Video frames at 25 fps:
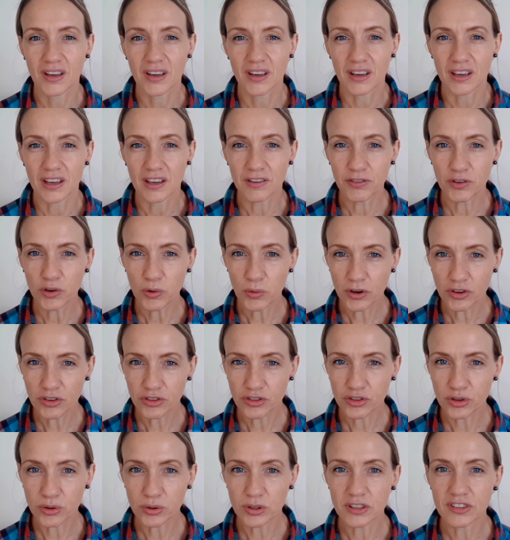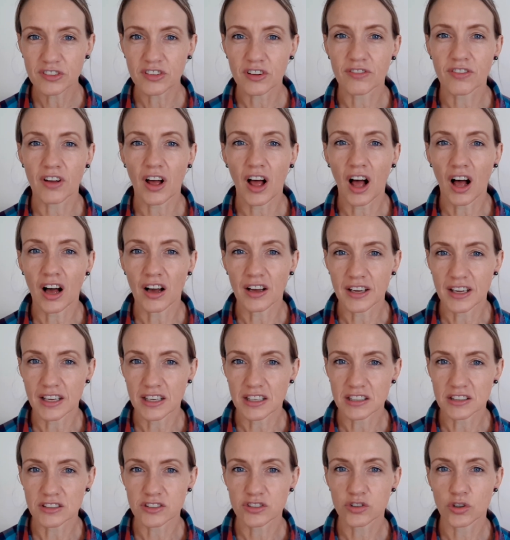If you are students of
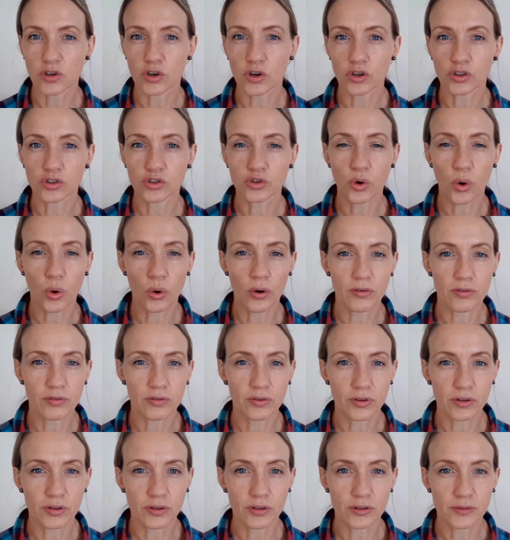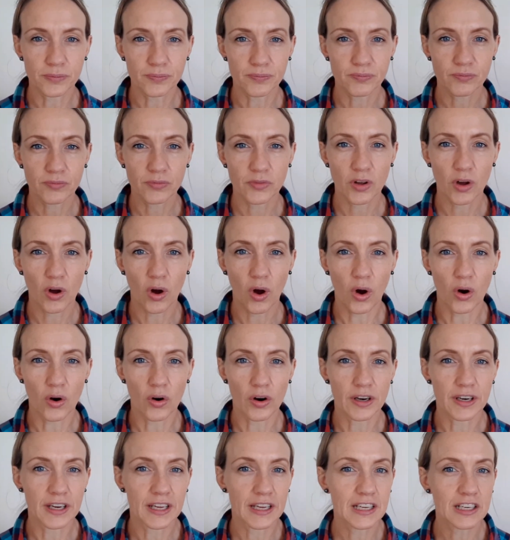IELTS or TOEFL or
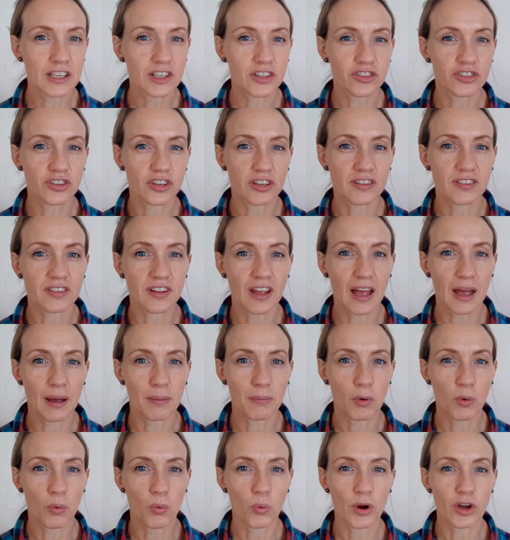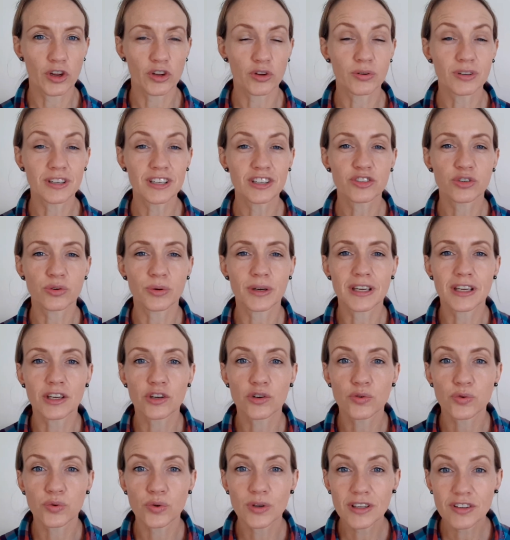an English exam where you need to
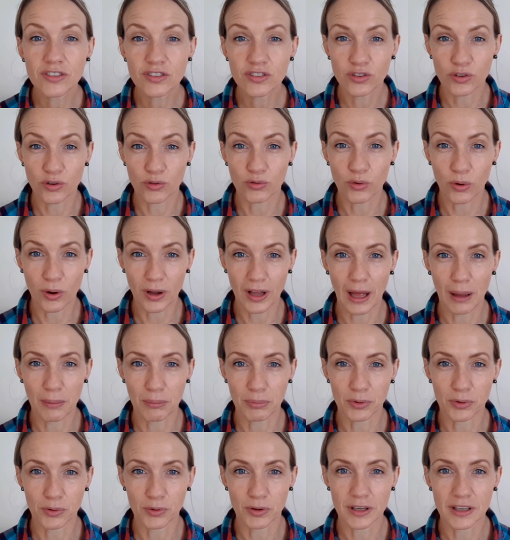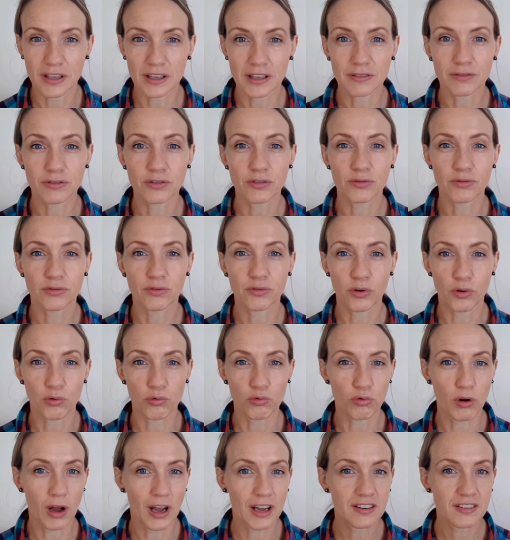increase your vocabulary either for
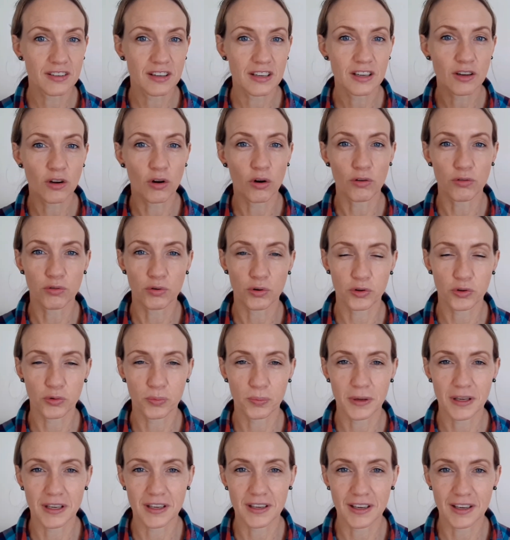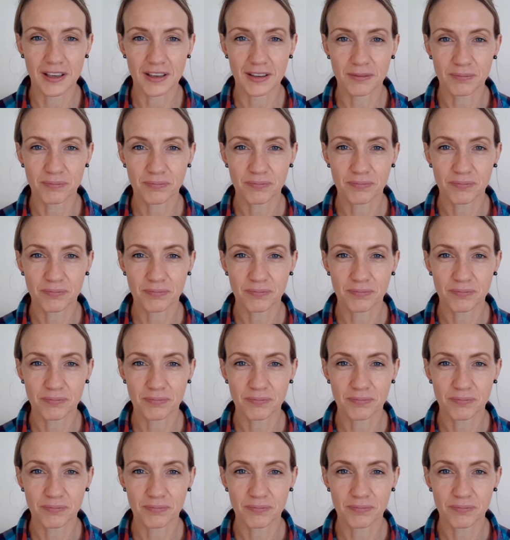writing or for speaking,